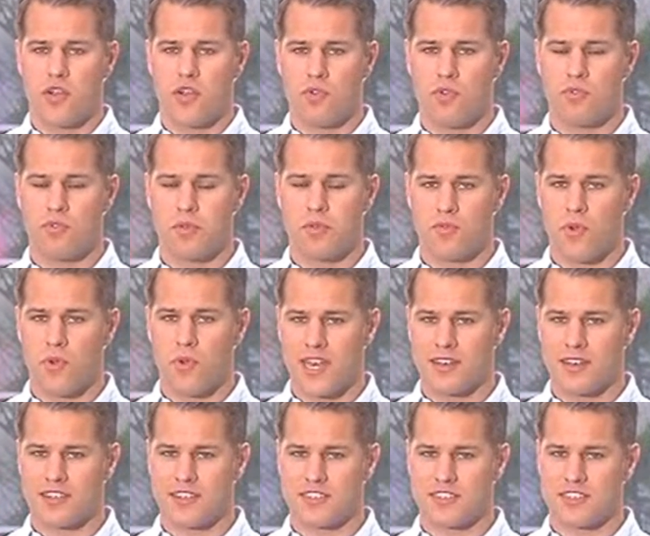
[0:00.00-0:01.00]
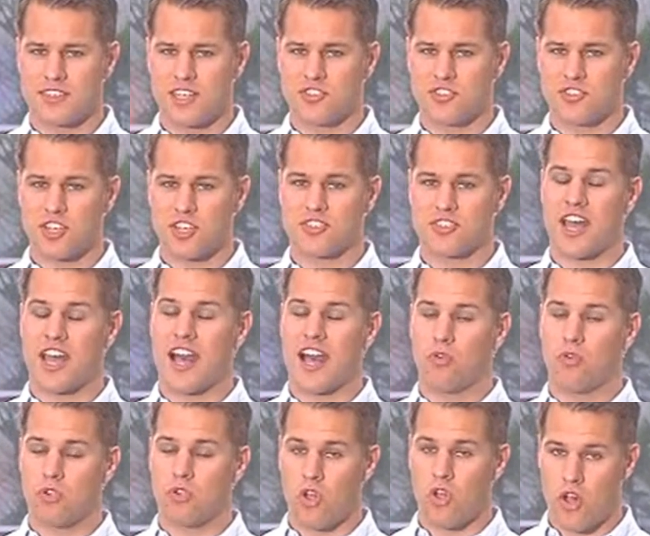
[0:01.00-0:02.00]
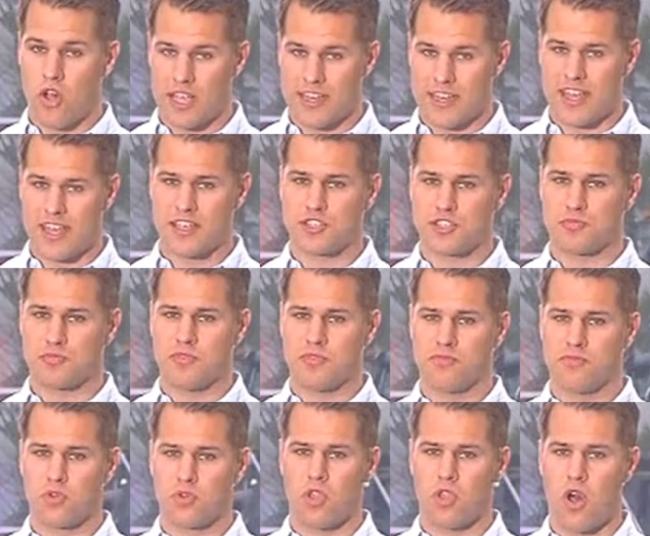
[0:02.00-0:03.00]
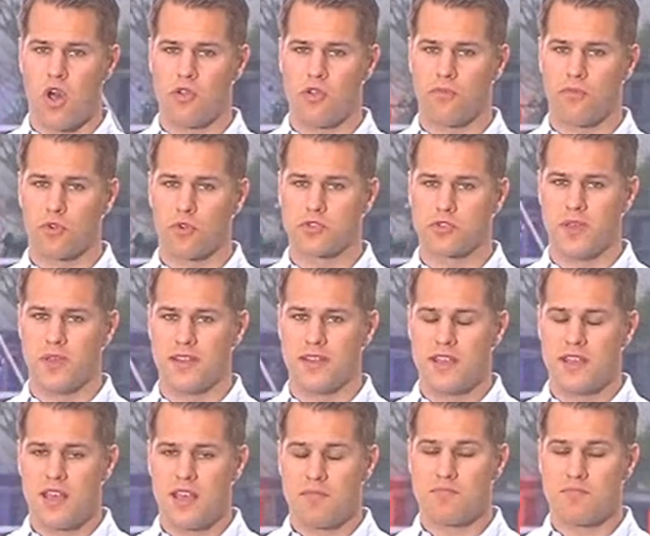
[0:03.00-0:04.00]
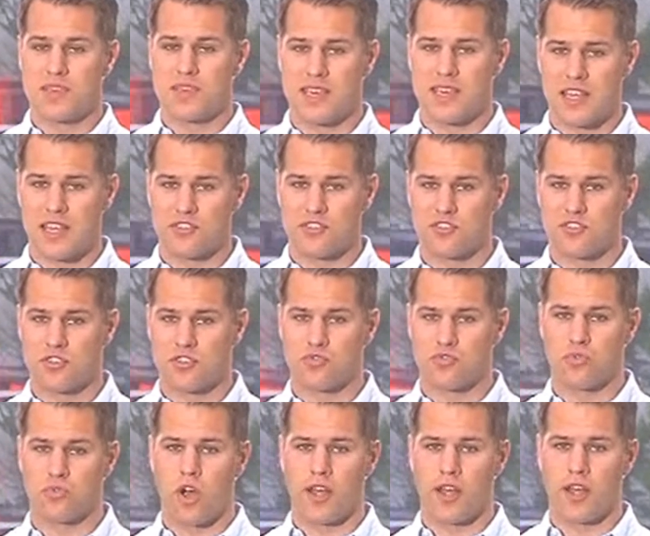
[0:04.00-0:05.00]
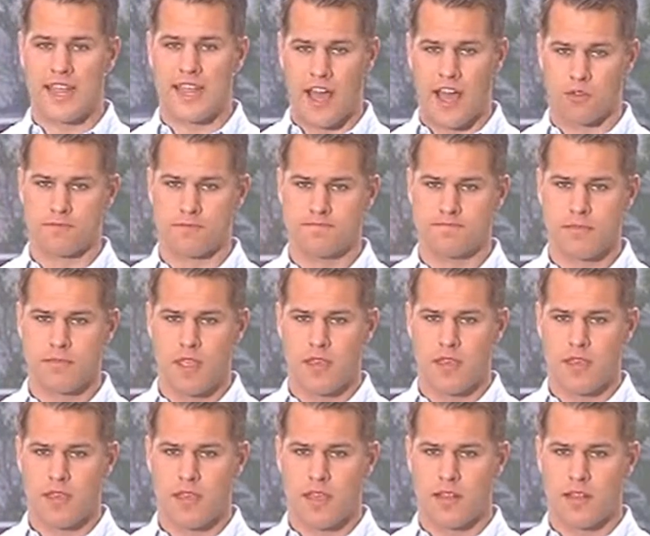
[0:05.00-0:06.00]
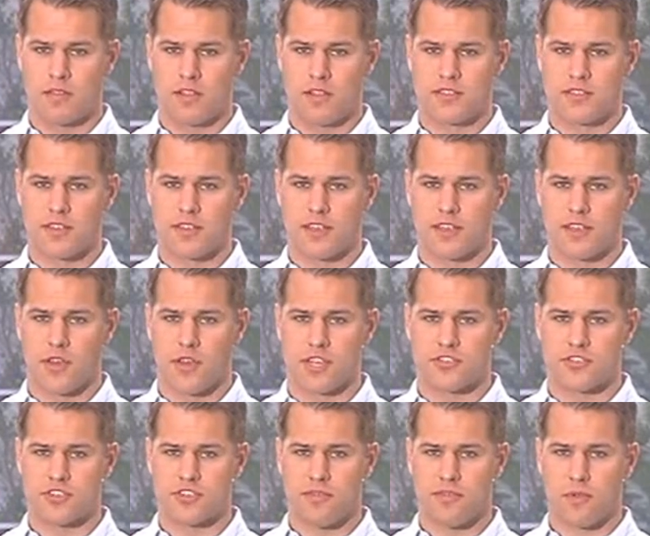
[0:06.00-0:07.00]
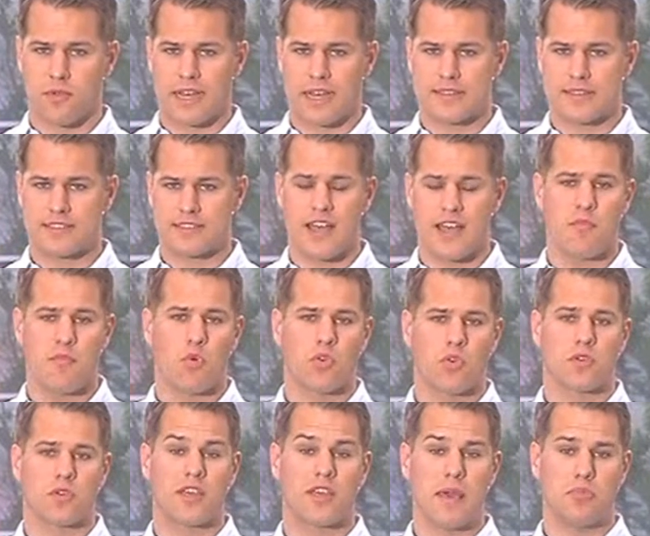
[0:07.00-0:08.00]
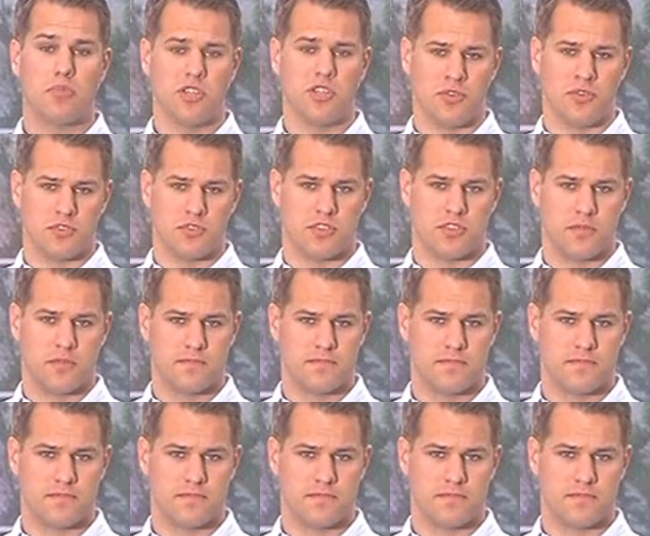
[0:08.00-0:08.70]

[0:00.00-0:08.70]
we will be waiting to see just how long it is before law enforcement begins to draw down. In Clinton County, Jeff Reddick, Time Warner Cable News.